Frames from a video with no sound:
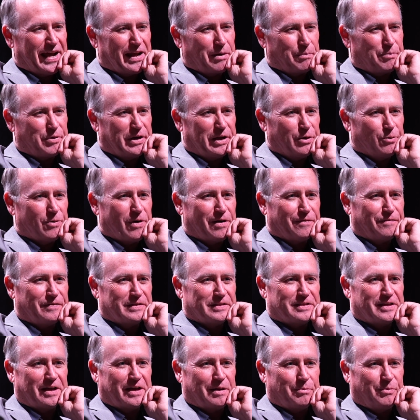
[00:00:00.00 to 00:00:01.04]
had a pretty rough
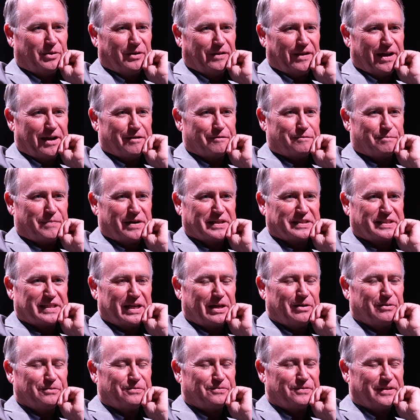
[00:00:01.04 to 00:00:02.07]
and tumble life
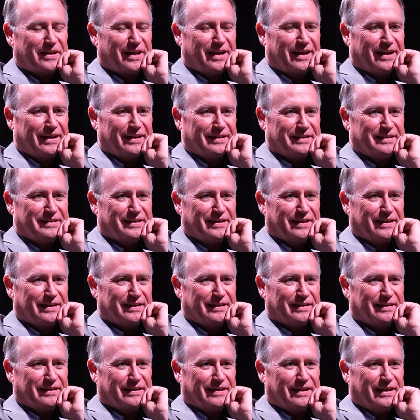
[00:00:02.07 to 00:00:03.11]
myself, and
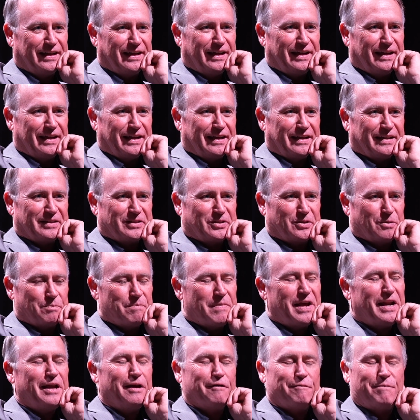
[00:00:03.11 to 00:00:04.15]
uh, so
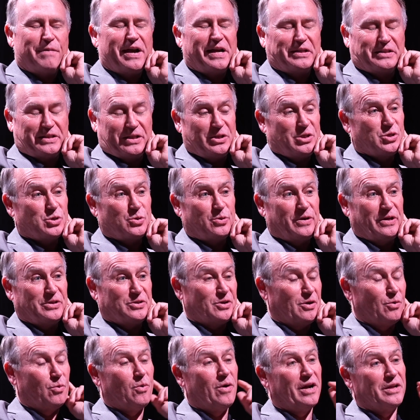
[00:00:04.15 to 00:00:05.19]
many of Mike's injuries
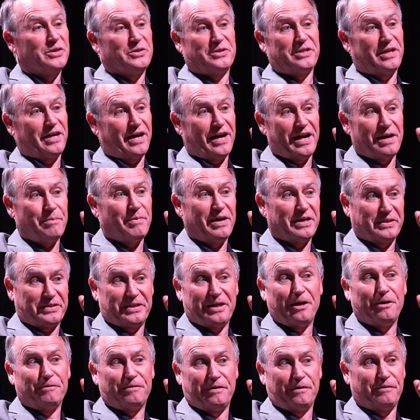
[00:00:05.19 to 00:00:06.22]
are ones that I
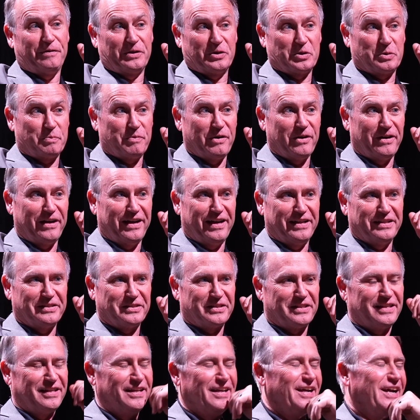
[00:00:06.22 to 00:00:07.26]
myself have
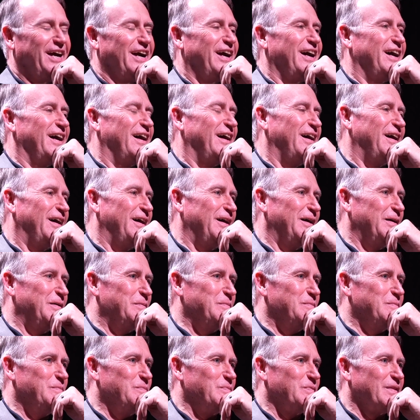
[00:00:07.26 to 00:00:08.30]
experienced.
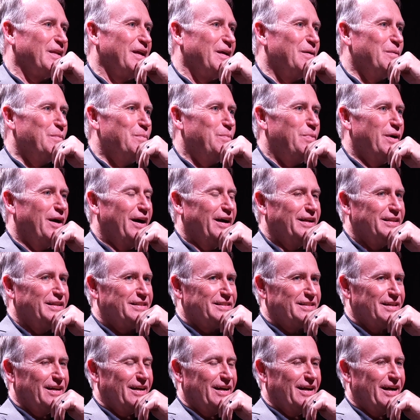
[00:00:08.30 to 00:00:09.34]
Um,
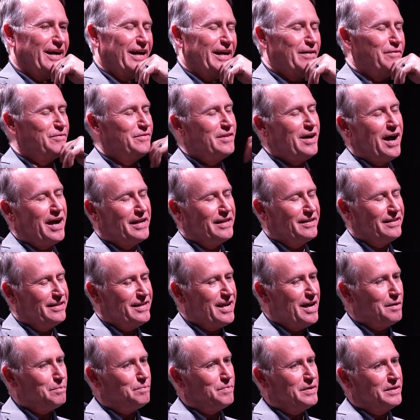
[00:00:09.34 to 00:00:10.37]
but uh, I've not
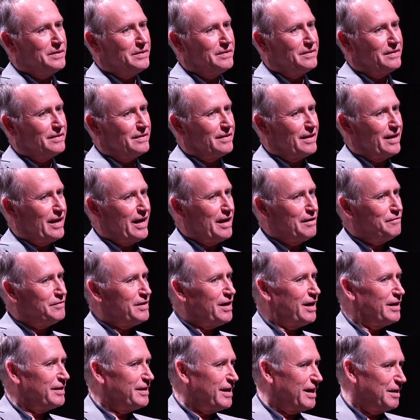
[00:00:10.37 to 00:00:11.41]
yet been I've
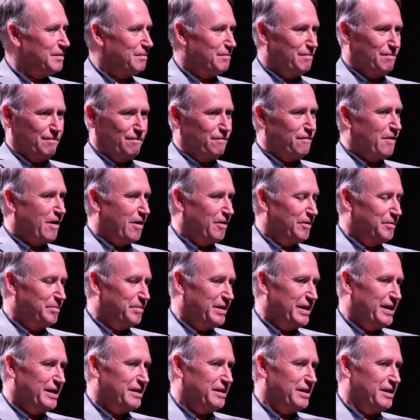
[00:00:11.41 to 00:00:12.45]
not yet fallen
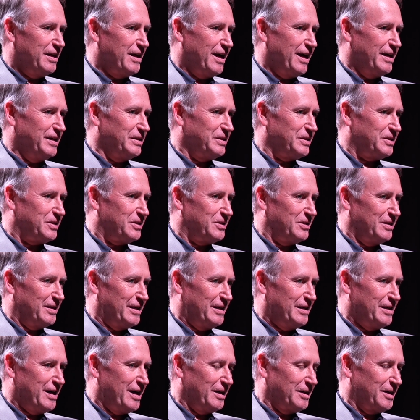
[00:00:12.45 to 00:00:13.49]
beneath the ice
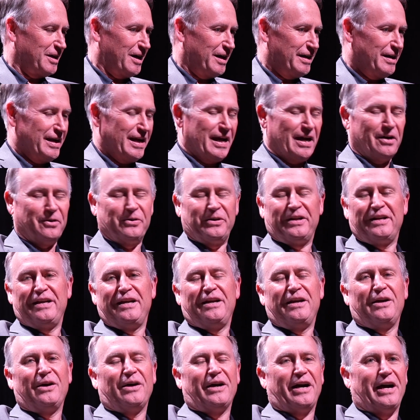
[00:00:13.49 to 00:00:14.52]
and not gotten out.
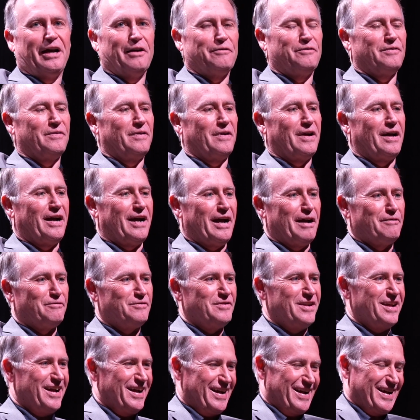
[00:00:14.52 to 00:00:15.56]
I've
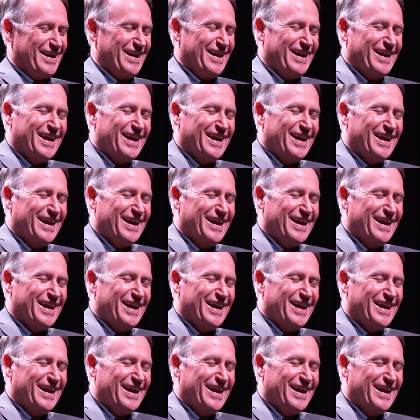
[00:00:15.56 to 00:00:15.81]
I've not